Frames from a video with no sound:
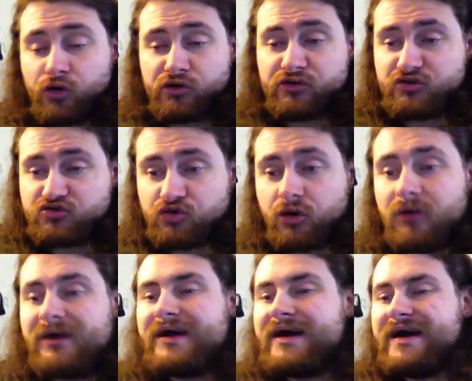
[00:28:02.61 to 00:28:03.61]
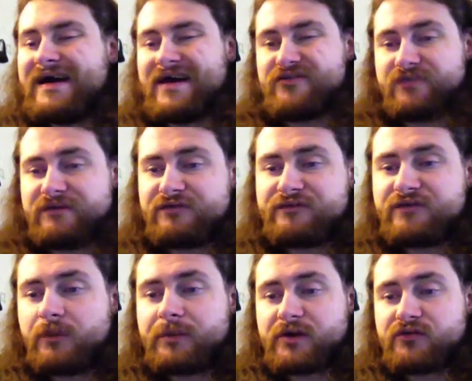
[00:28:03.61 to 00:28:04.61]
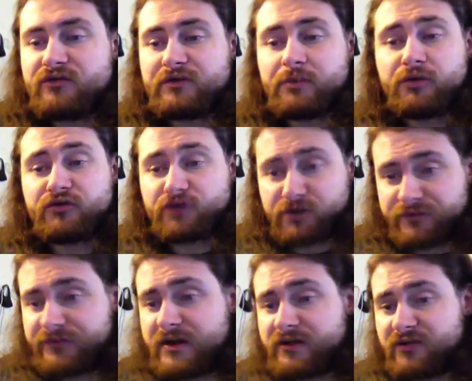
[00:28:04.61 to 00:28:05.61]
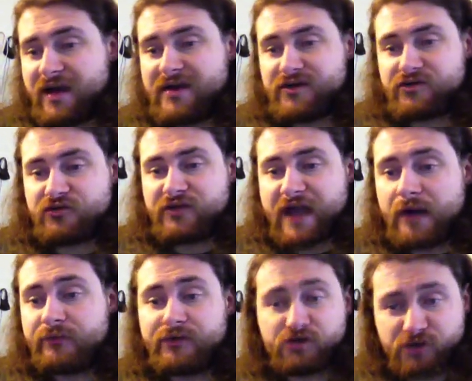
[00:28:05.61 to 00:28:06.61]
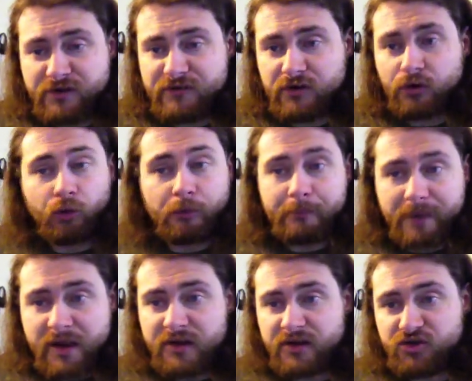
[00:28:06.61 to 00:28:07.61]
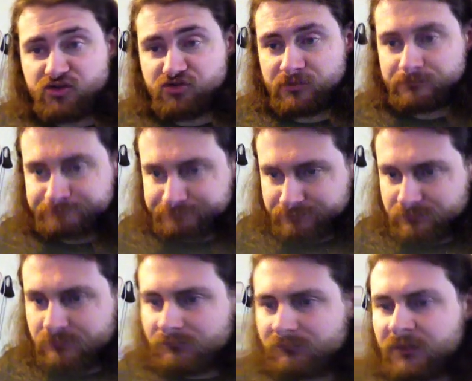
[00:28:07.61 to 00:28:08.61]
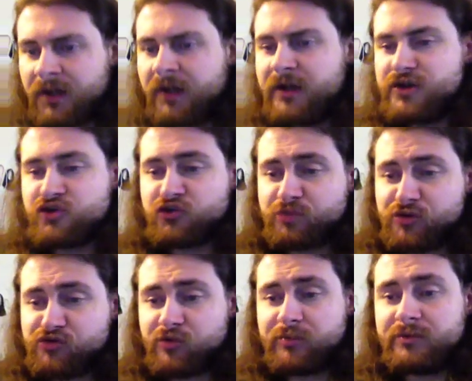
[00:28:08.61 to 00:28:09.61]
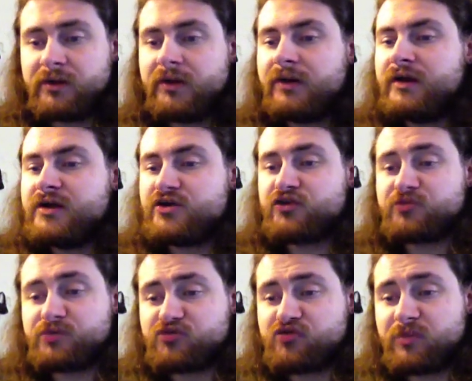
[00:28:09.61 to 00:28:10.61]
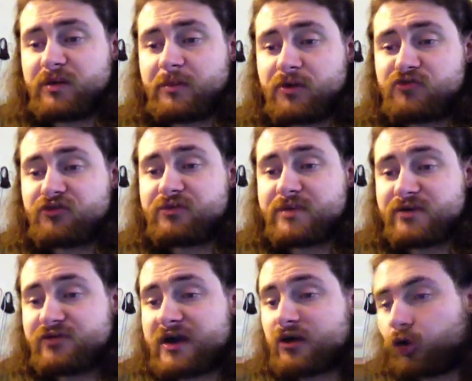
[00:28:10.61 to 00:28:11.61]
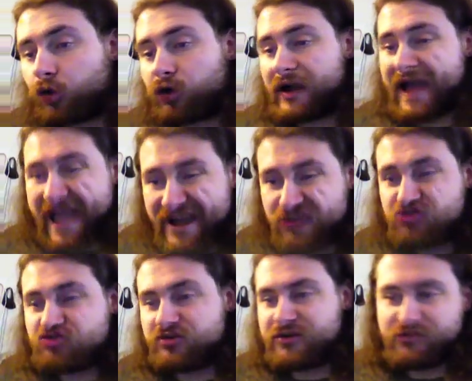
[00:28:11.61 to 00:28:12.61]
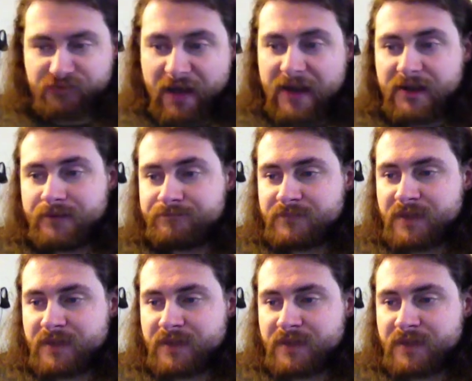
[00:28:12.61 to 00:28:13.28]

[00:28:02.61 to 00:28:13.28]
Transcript: owner's control has left the field because of an opponent's card effect and is now in the graveyard or banished, you can special summon you can special summon a monster from your deck or extra deck.